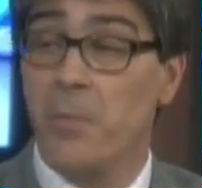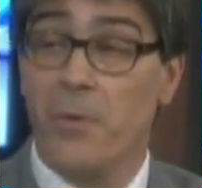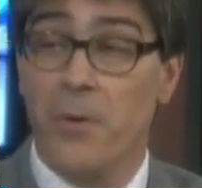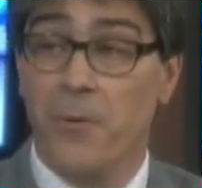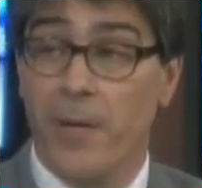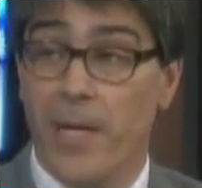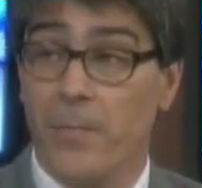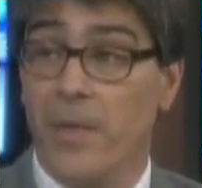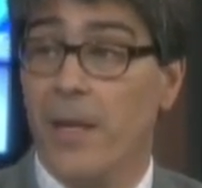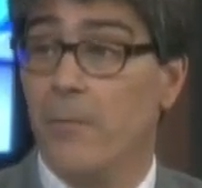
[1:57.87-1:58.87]

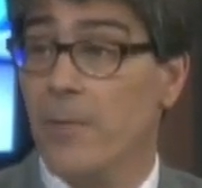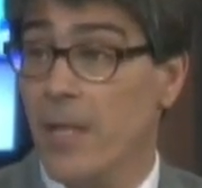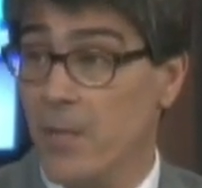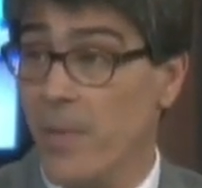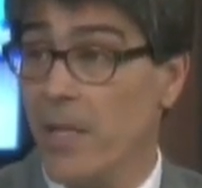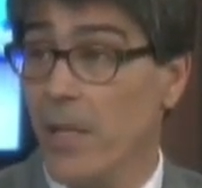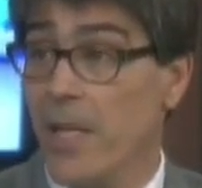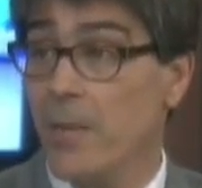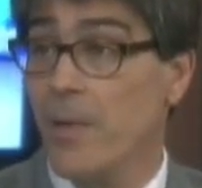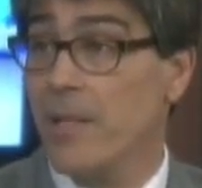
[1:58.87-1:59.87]
program that has been
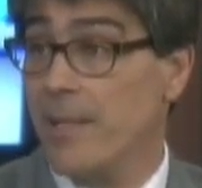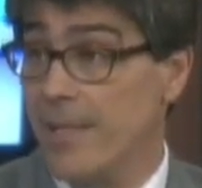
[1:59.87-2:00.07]
led by